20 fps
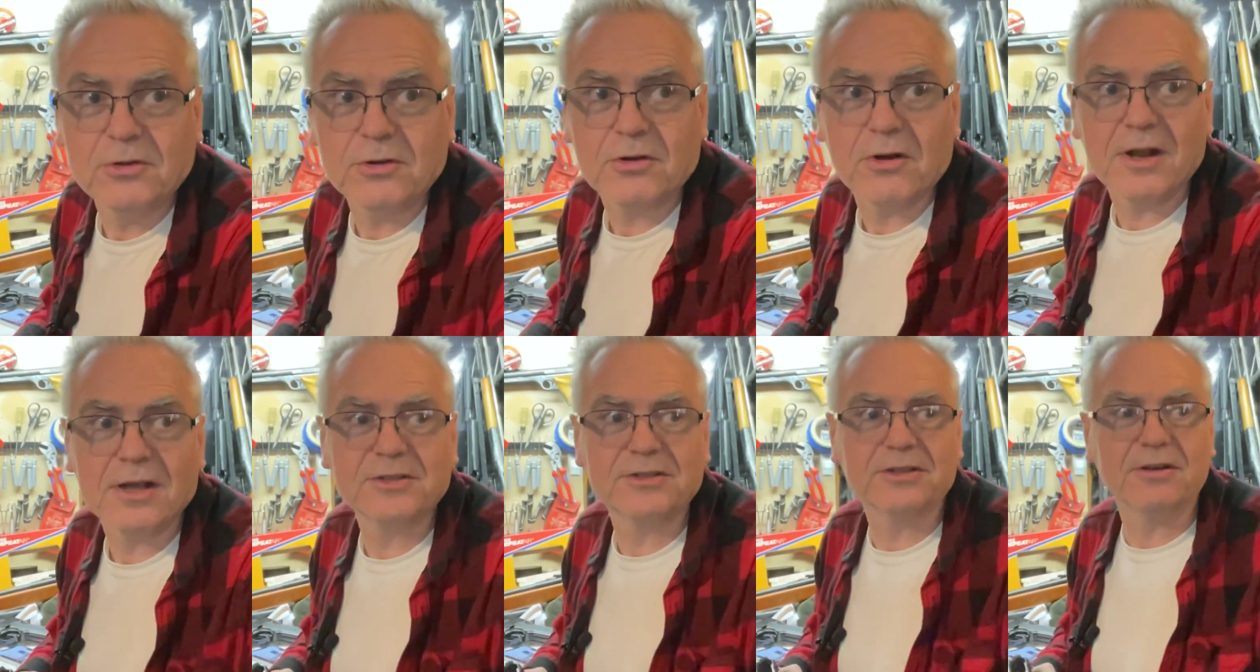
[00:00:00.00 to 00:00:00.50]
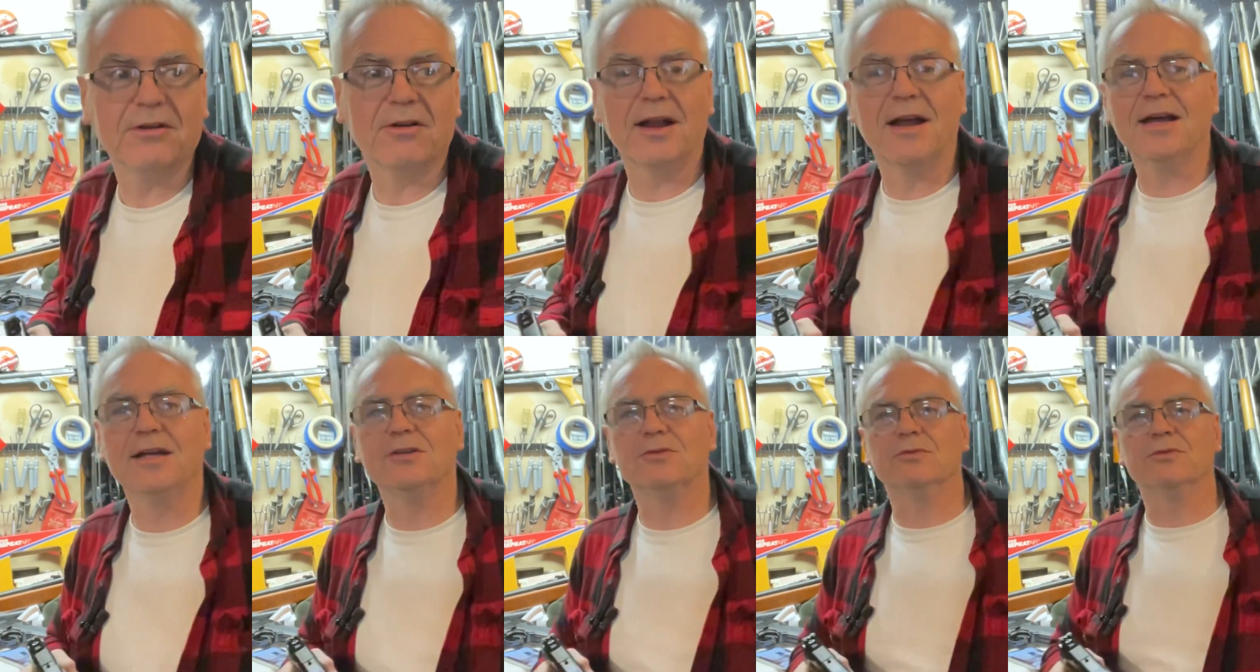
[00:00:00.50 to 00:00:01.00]
across the
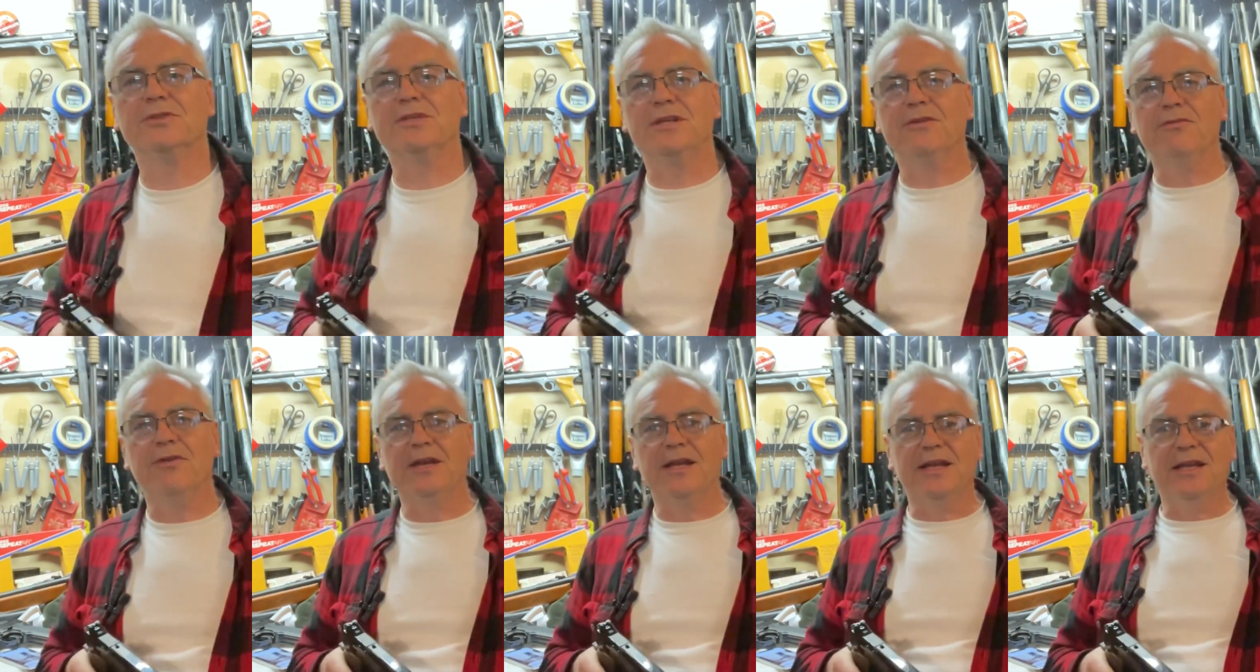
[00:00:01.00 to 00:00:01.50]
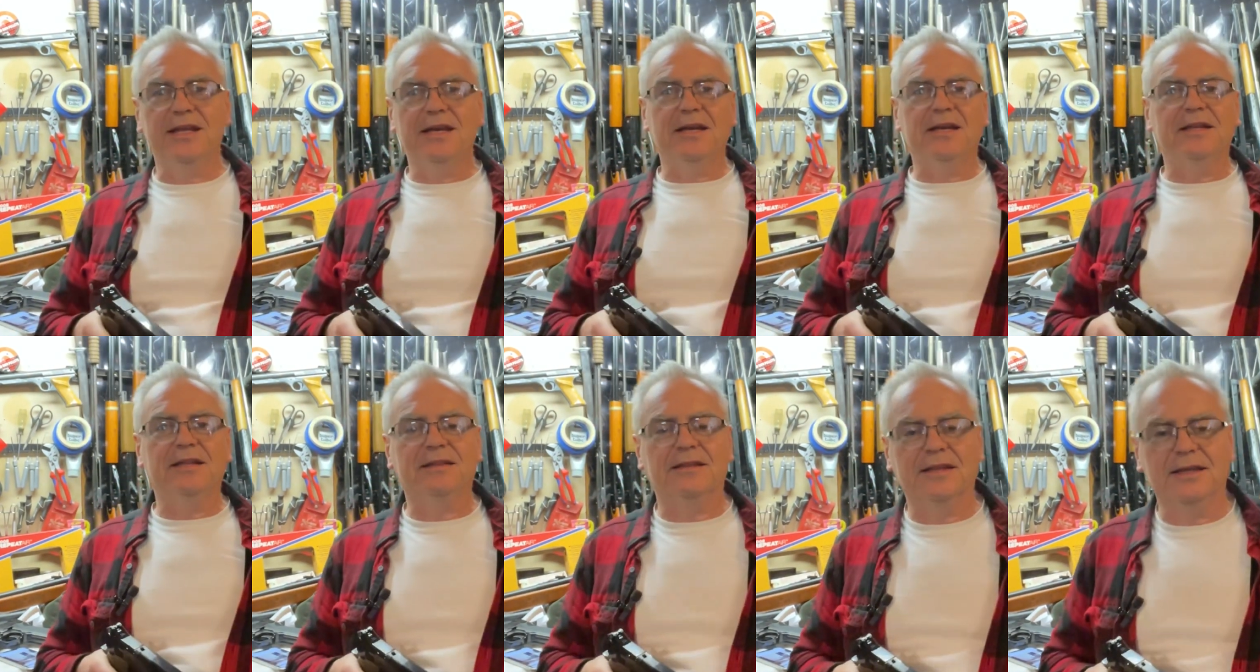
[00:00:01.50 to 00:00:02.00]
garage. We'll see if we can hit
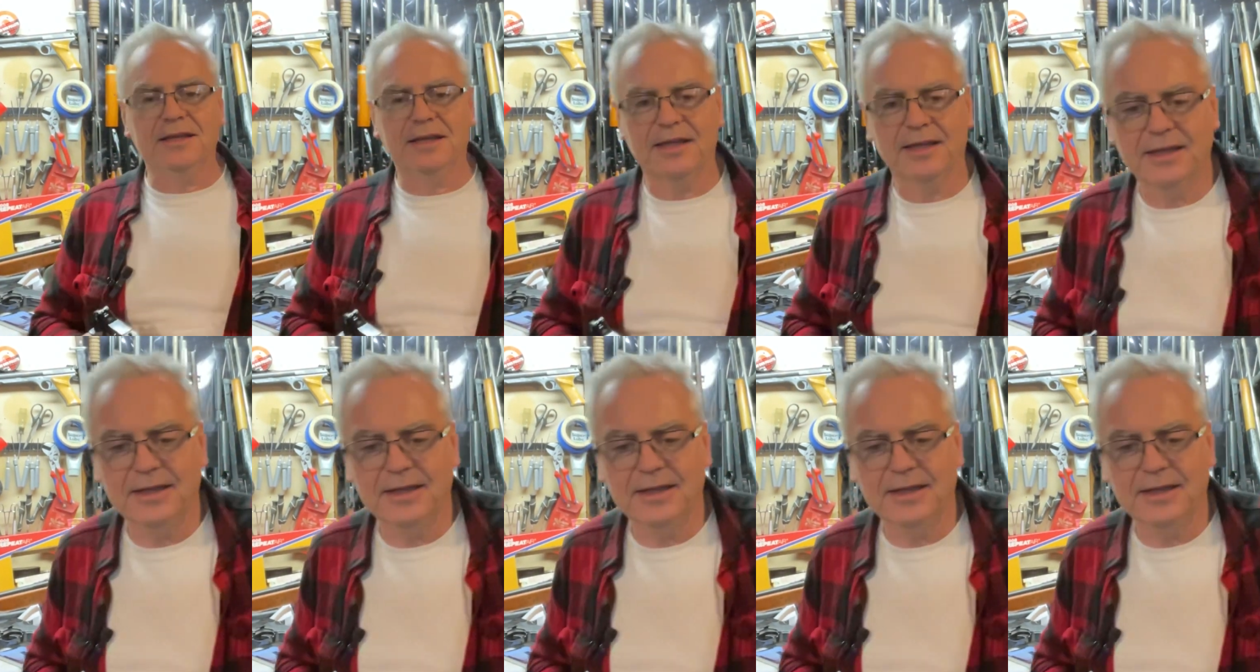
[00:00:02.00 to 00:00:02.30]
anything.